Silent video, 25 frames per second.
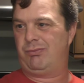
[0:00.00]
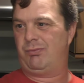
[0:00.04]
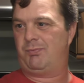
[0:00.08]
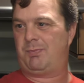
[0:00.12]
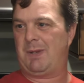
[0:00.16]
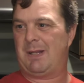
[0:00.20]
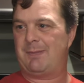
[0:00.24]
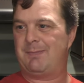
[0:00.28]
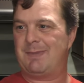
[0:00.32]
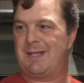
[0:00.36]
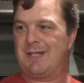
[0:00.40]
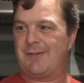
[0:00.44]

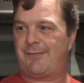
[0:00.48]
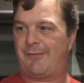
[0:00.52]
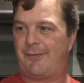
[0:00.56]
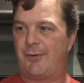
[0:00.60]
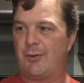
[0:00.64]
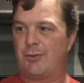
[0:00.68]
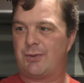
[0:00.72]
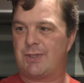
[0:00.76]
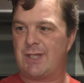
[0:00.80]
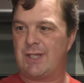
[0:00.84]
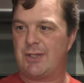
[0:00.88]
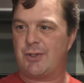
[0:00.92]
Pardon me,
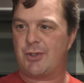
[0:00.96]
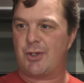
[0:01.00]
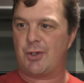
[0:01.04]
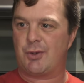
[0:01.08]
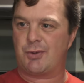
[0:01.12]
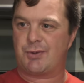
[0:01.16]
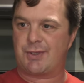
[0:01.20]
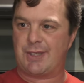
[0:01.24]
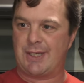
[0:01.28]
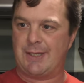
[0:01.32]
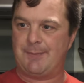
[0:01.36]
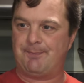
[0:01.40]
fruity,
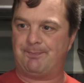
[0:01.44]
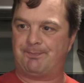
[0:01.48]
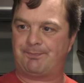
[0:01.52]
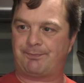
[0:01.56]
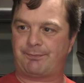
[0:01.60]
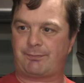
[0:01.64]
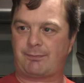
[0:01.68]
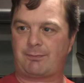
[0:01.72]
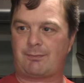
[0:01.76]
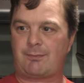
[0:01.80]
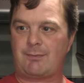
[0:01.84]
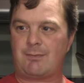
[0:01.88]
juicy,
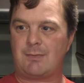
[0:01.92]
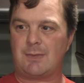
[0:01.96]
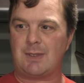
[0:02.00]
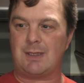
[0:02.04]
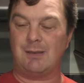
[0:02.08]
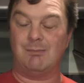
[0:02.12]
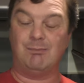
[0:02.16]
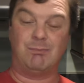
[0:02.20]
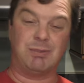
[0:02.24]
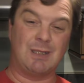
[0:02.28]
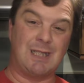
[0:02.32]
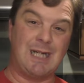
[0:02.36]

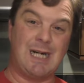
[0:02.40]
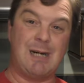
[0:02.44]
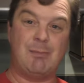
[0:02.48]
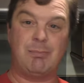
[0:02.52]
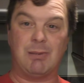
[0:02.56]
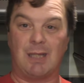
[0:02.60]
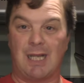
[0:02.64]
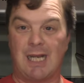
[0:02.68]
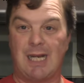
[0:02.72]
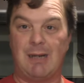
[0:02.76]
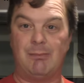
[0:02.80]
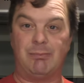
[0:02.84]
blah,
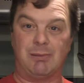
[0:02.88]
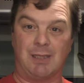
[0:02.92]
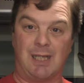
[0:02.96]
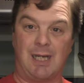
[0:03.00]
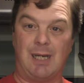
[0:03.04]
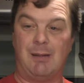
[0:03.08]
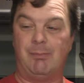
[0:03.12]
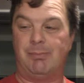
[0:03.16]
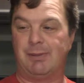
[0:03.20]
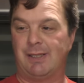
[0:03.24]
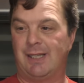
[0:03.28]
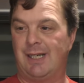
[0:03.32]
blah,
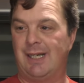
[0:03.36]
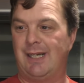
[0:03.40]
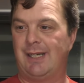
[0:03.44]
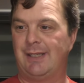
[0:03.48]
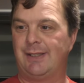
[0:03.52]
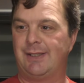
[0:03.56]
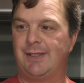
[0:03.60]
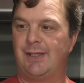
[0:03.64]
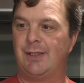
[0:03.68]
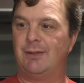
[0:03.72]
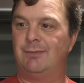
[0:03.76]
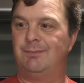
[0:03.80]
blah, blah,
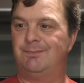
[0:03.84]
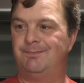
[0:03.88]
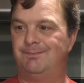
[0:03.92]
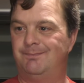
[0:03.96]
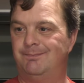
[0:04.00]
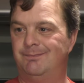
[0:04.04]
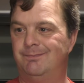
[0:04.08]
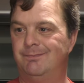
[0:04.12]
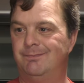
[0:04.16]
you know?